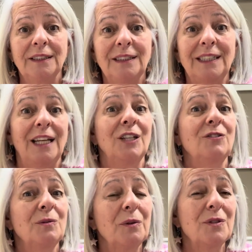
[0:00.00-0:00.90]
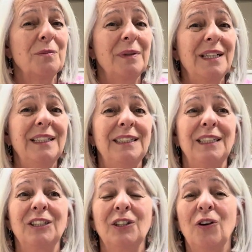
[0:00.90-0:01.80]
take responsibility,
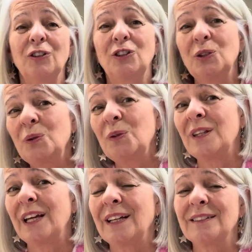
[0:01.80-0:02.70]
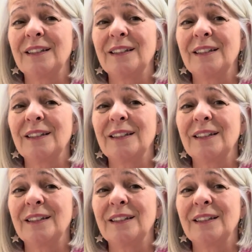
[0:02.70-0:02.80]
to not do things.